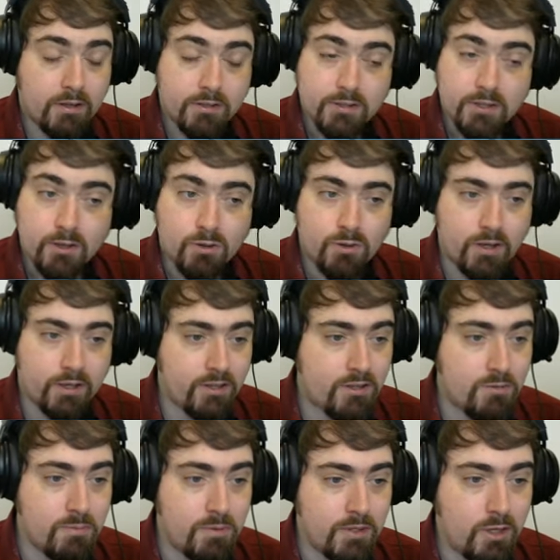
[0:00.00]
So it
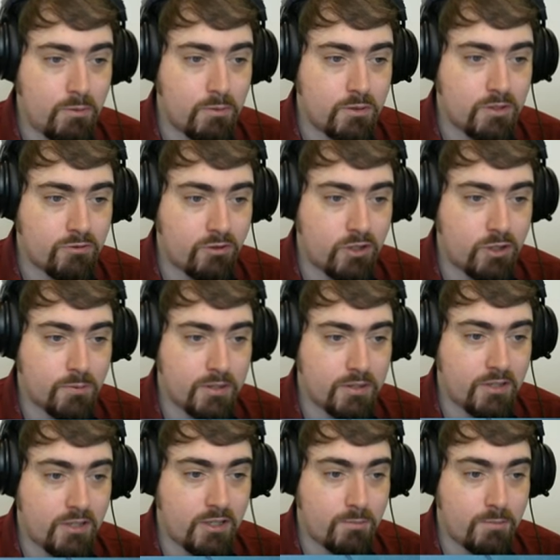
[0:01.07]
doesn't mean no more destroyers, but it
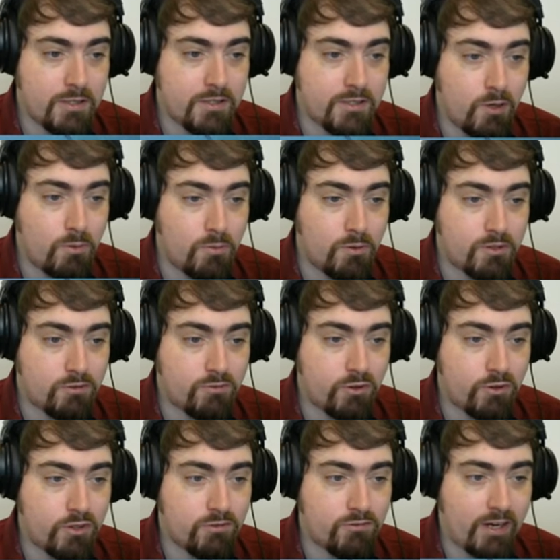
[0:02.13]
certainly means no more
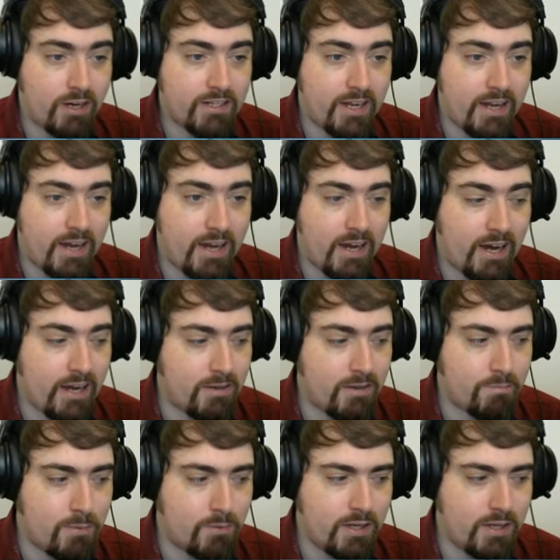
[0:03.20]
destroyers right here. And
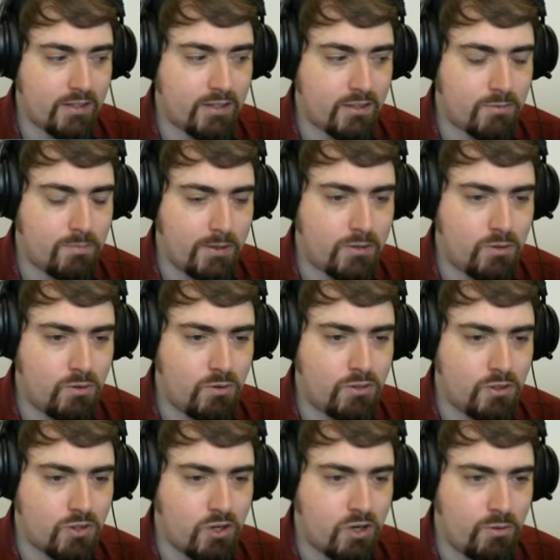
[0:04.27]
Bodexius, my dude,
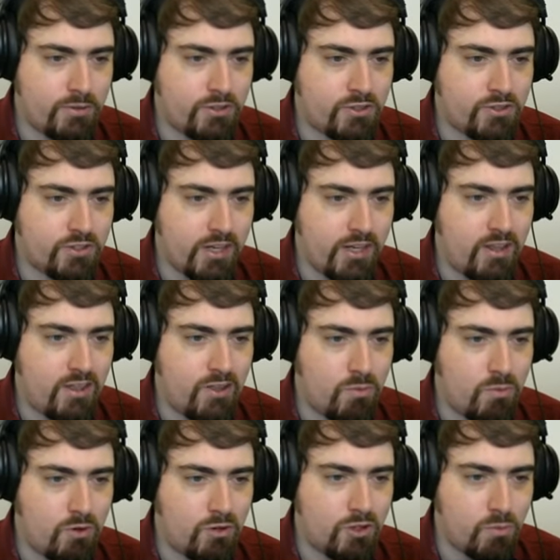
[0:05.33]
your com is just in the
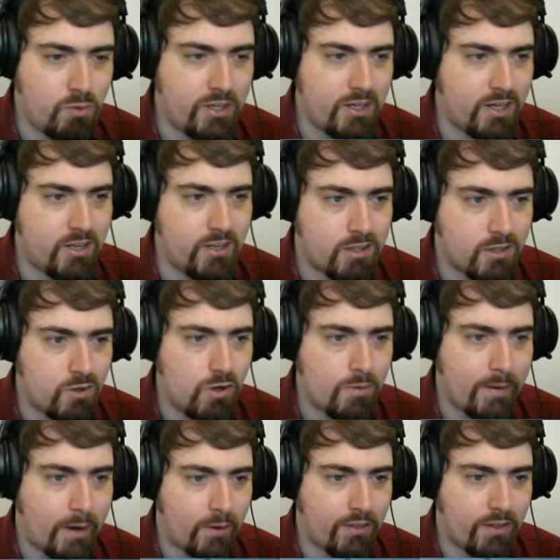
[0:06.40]
water. What are you going to do
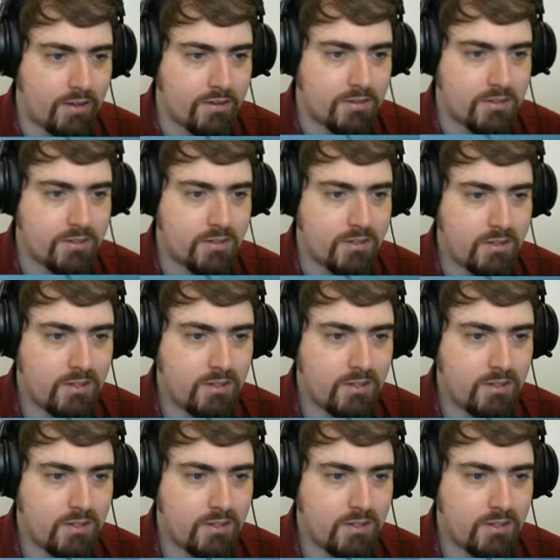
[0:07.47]
about this?